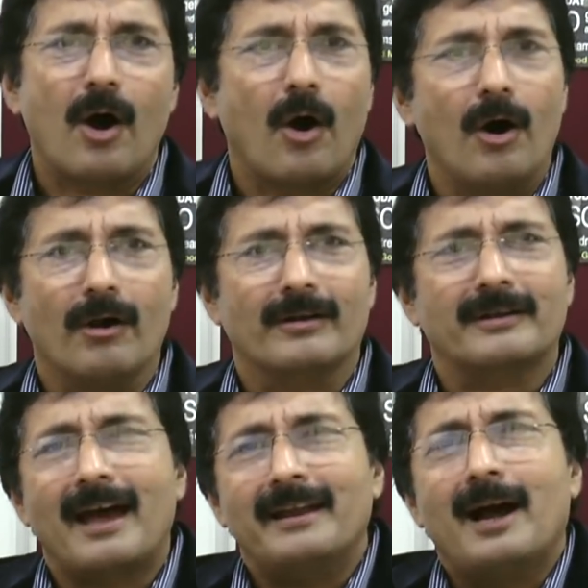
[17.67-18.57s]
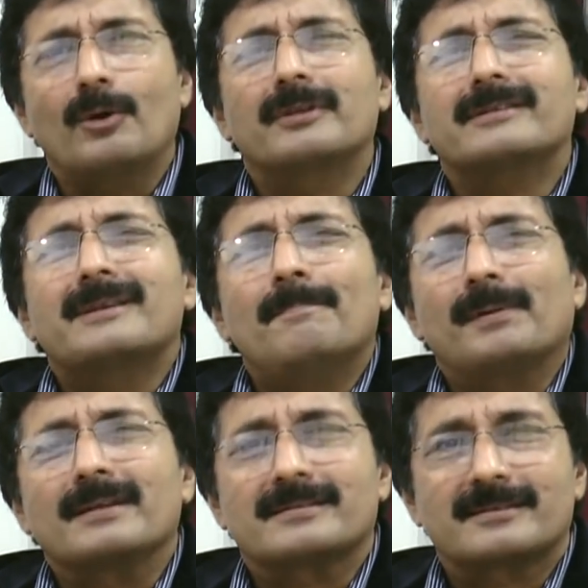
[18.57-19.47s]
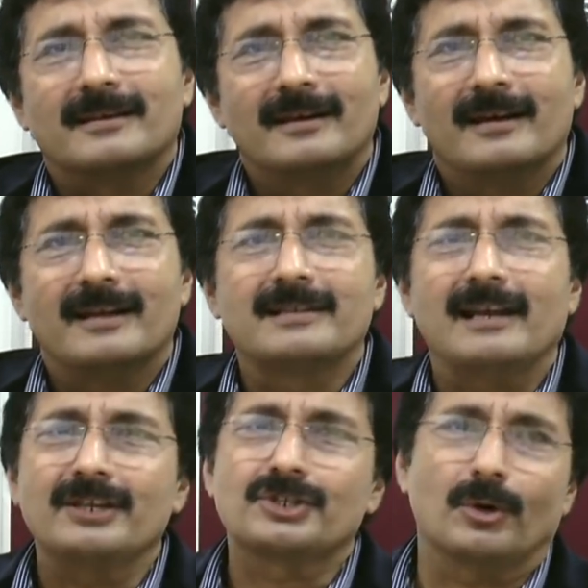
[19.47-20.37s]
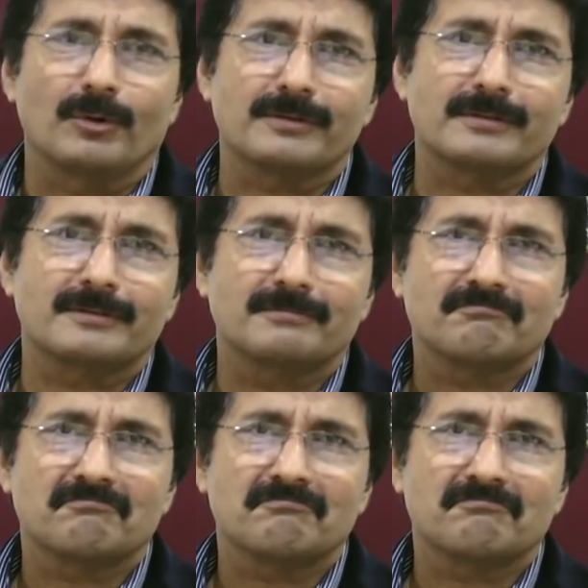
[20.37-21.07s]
or carrying out the simplest daily chores.